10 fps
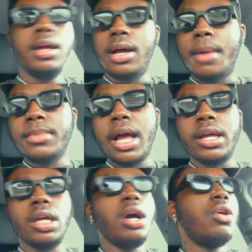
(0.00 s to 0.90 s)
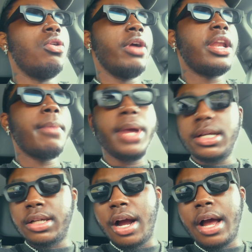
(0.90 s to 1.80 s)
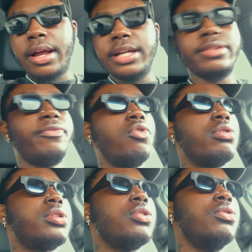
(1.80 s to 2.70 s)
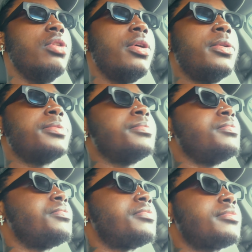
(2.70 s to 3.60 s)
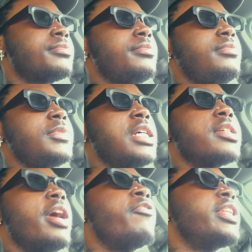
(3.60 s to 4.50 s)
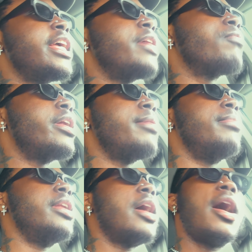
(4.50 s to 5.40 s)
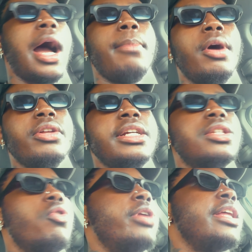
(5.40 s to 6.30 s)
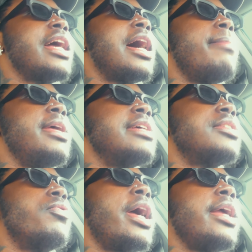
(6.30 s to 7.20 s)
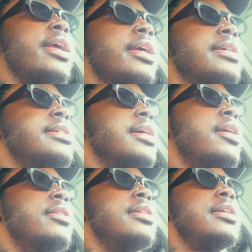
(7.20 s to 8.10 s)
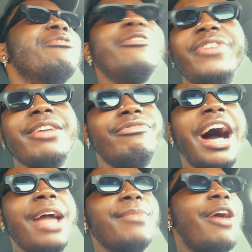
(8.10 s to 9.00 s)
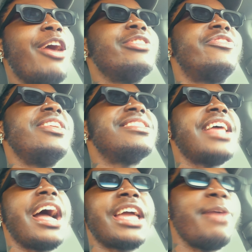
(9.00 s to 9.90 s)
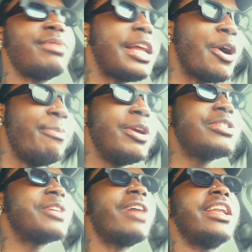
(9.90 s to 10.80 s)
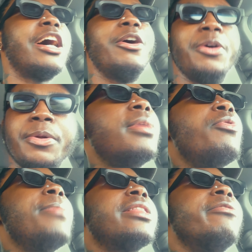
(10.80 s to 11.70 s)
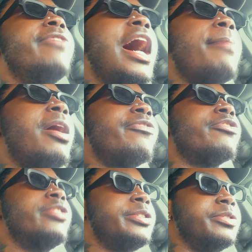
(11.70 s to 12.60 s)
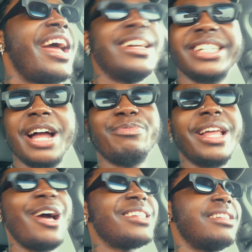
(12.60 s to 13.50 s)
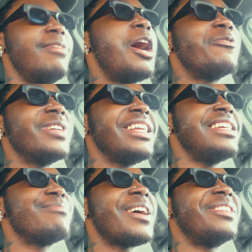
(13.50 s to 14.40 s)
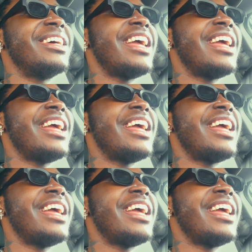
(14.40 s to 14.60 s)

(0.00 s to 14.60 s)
I'm like, yo, and I made sure I, it's full too. So everything running, but nah, I'm only 29 minutes away, so we finna vibe out. I was finna say I can't play no music right now, but we about to vibe out for real. Hey, should I play y'all some unreleased, bro?